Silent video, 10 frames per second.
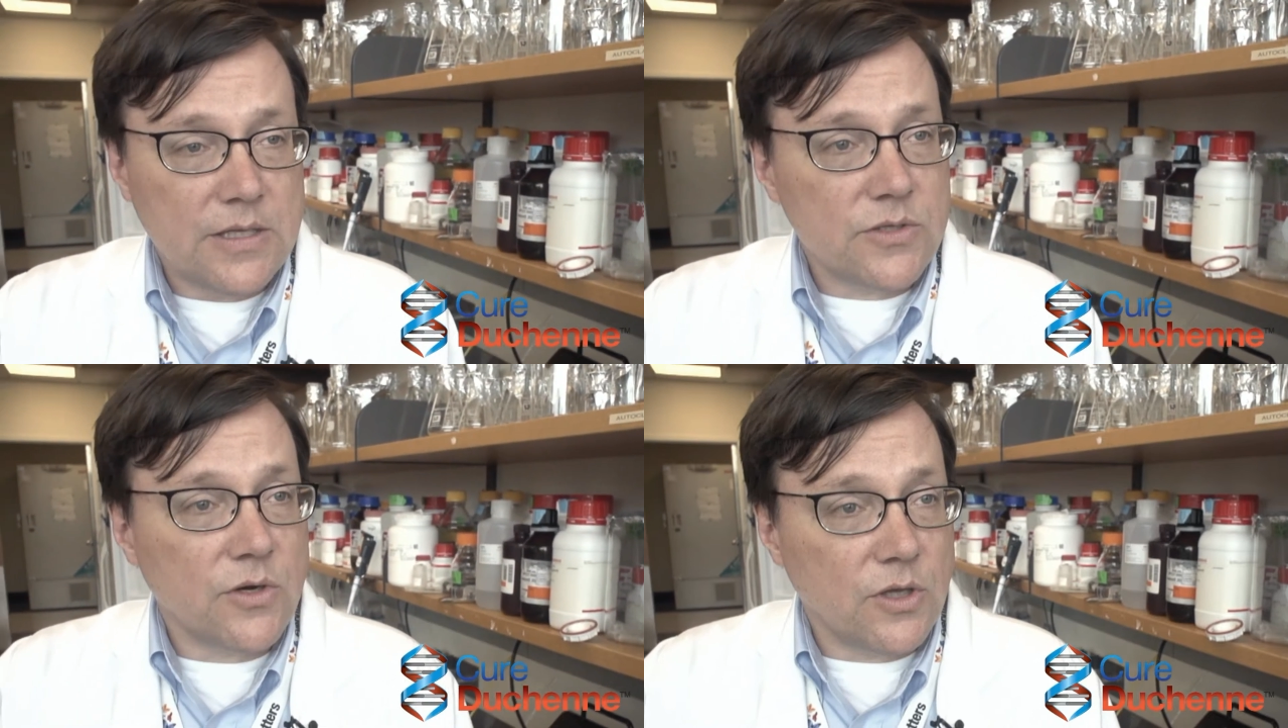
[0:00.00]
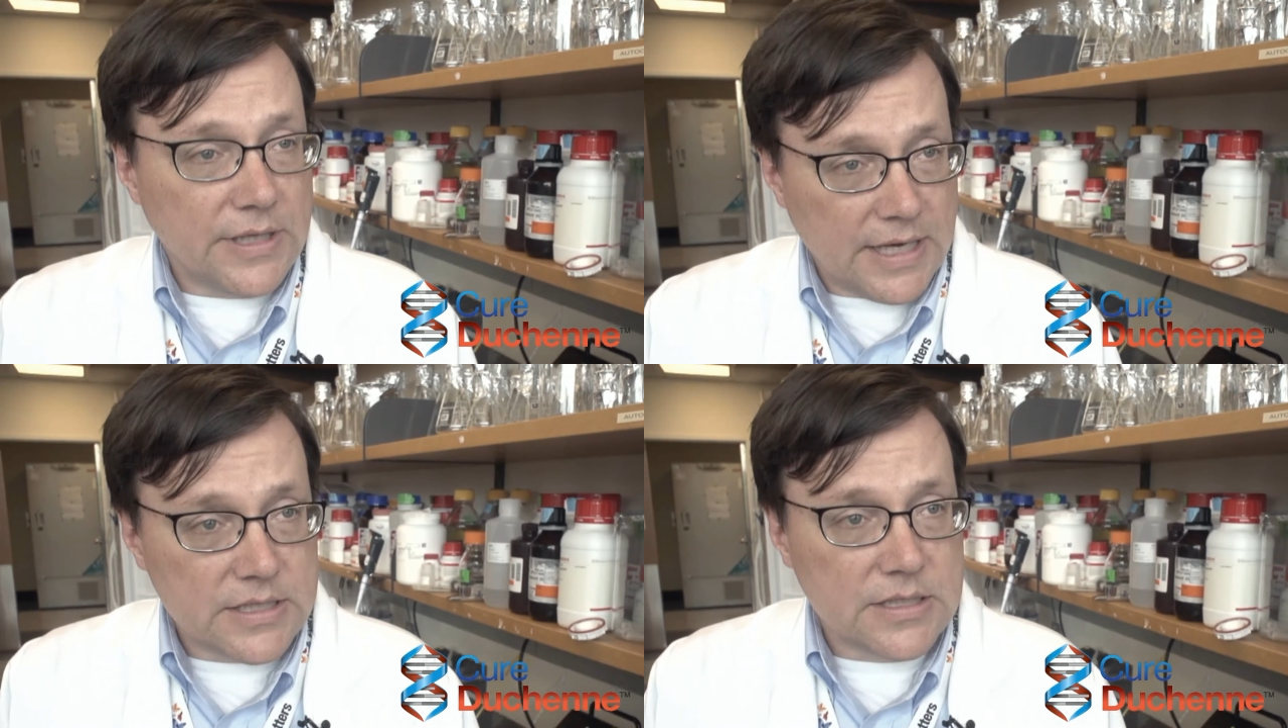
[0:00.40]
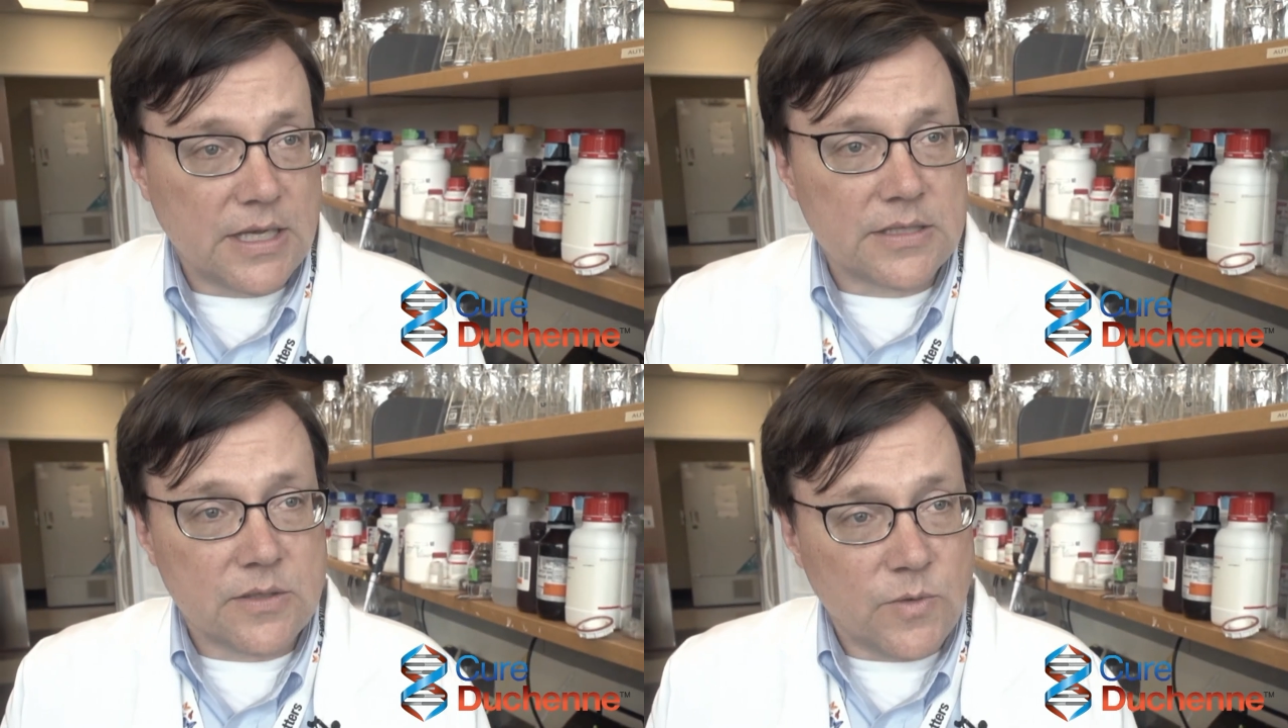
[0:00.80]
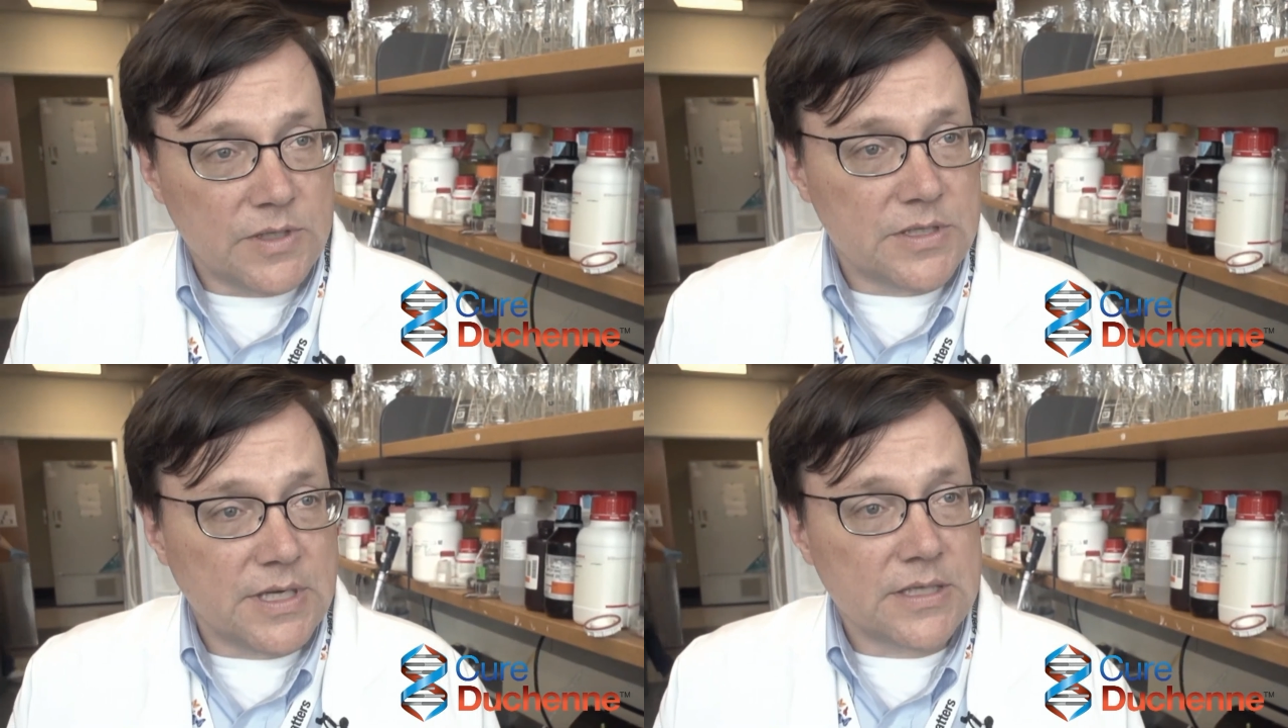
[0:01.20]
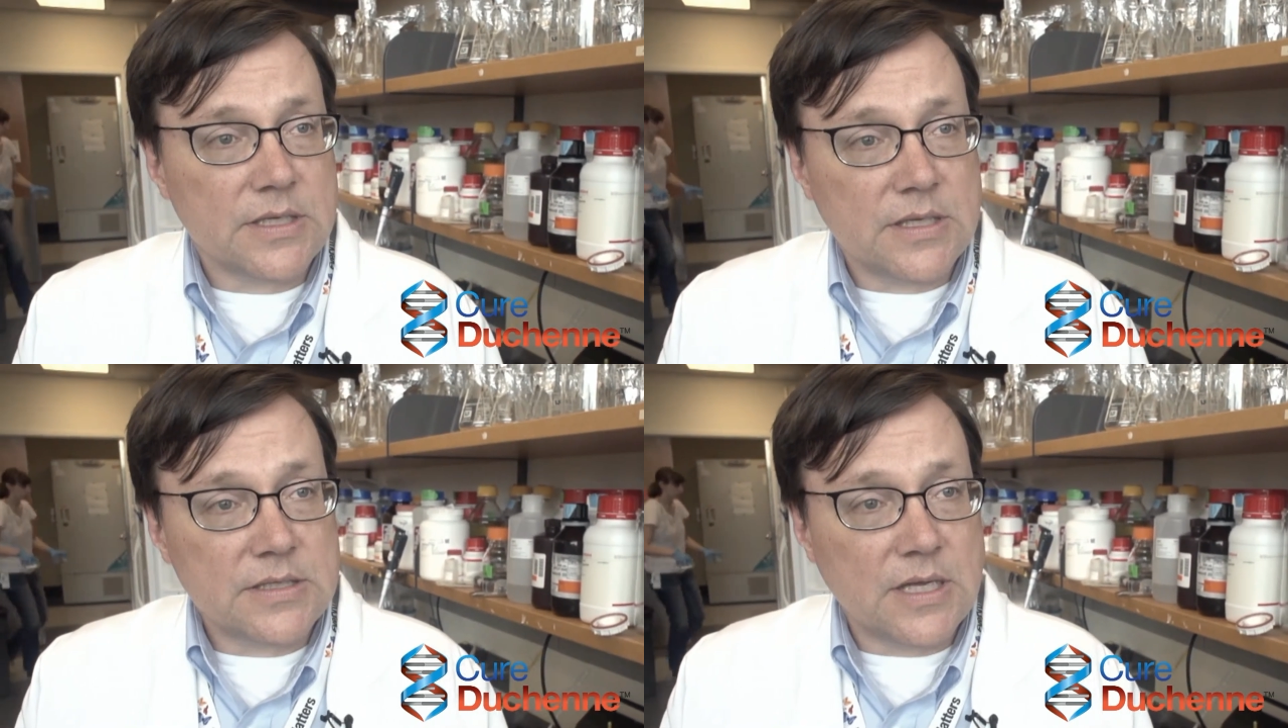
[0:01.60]
These are called exons, and when these
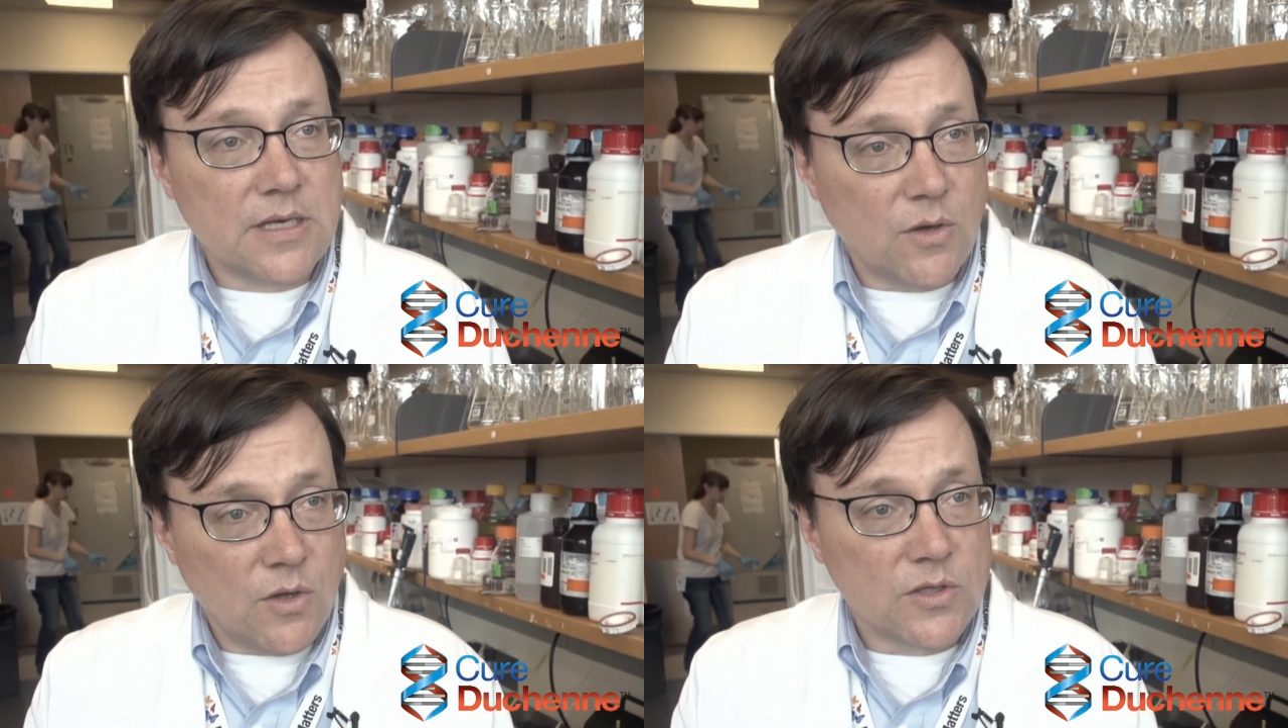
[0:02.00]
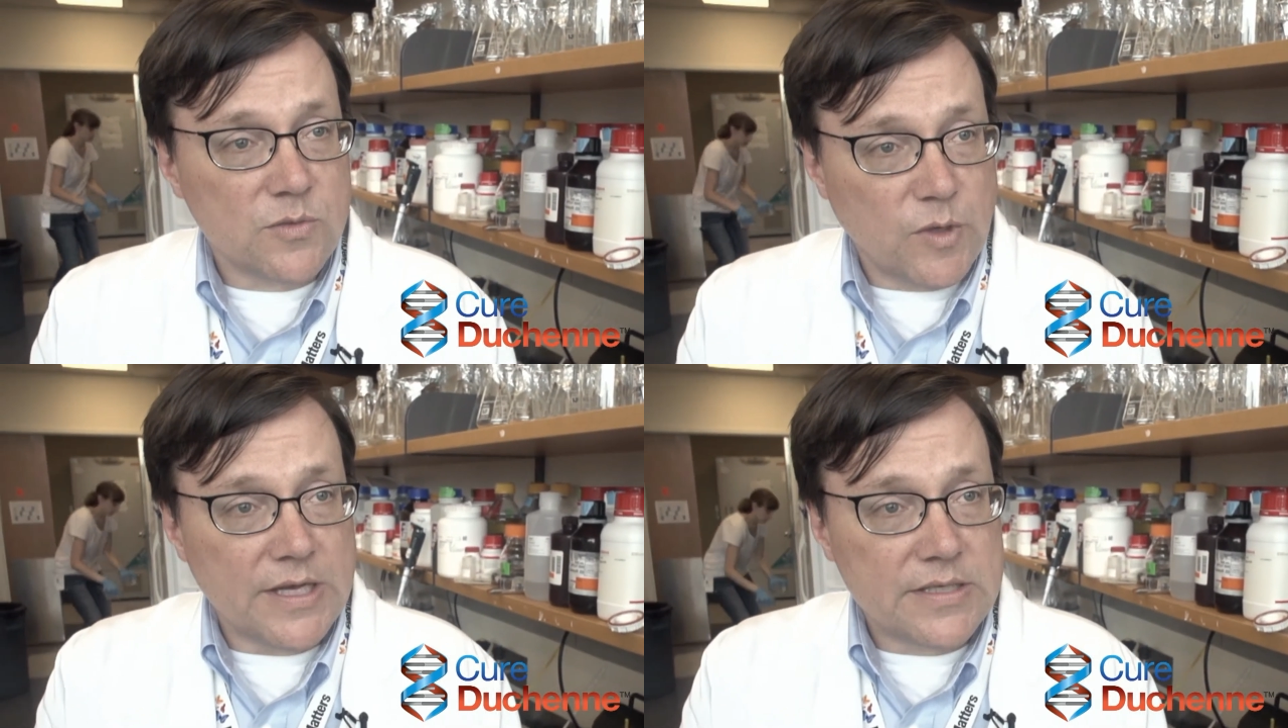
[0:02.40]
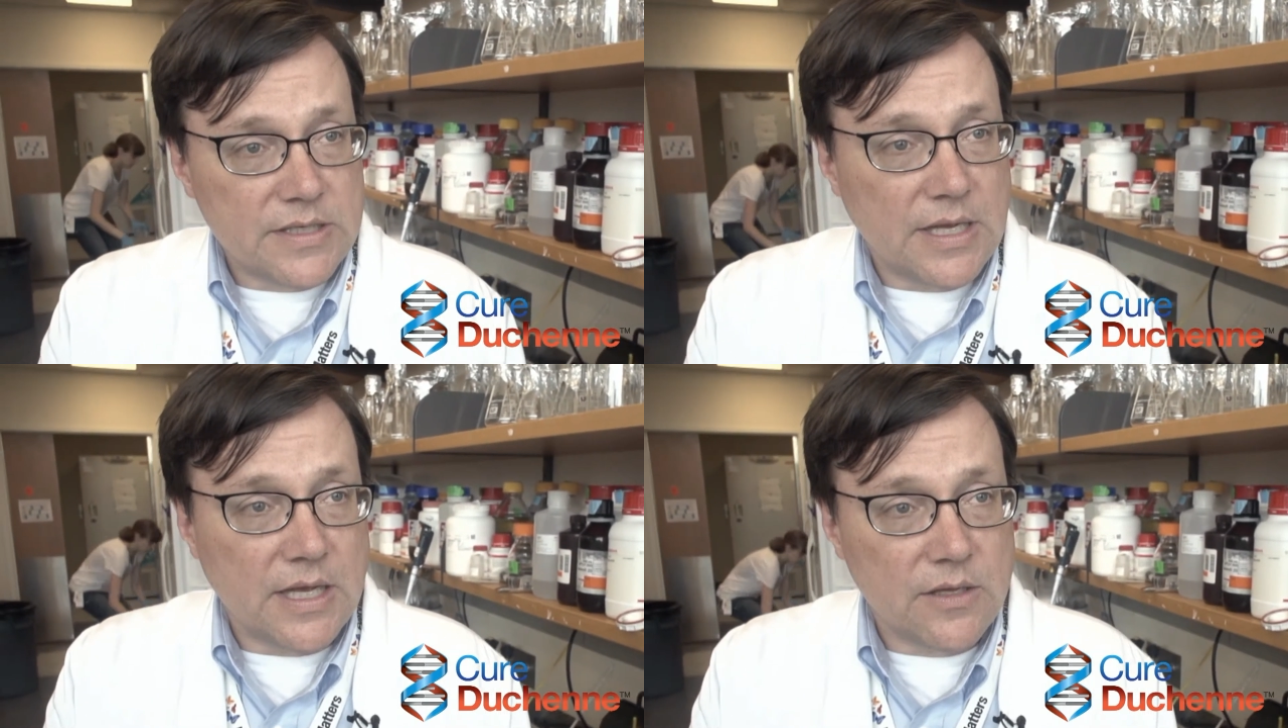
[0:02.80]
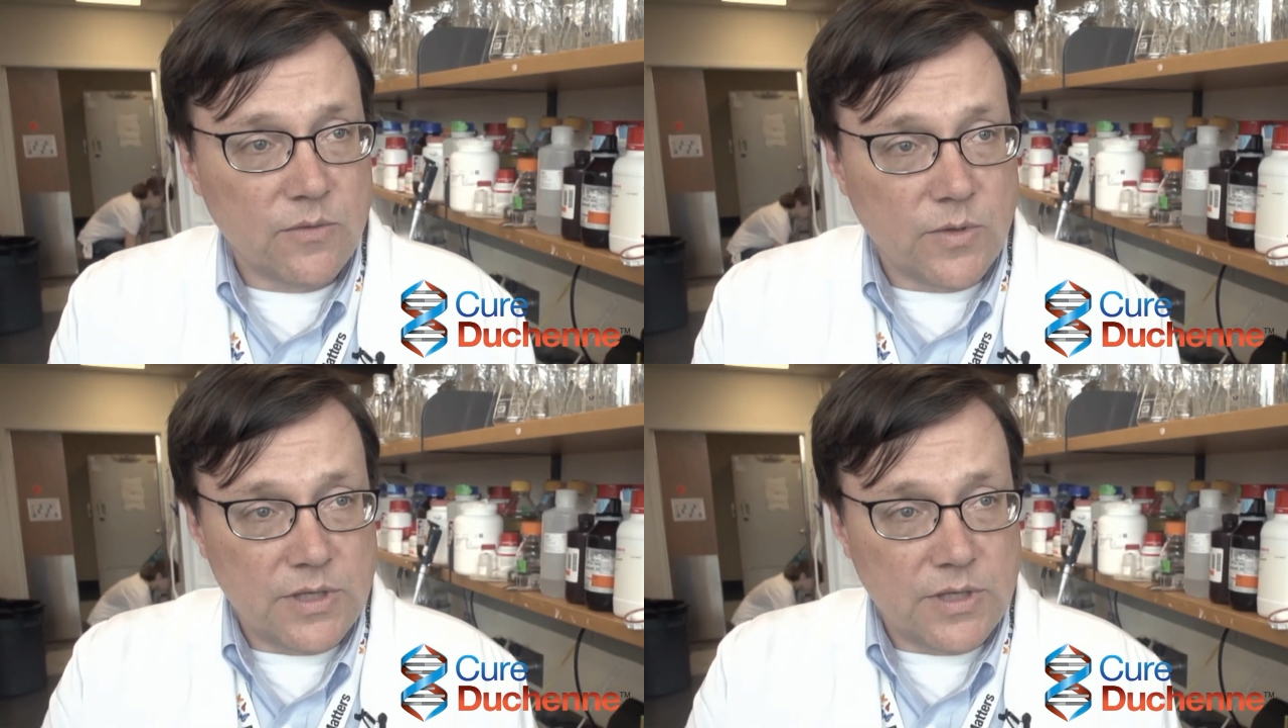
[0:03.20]
exons get all spliced together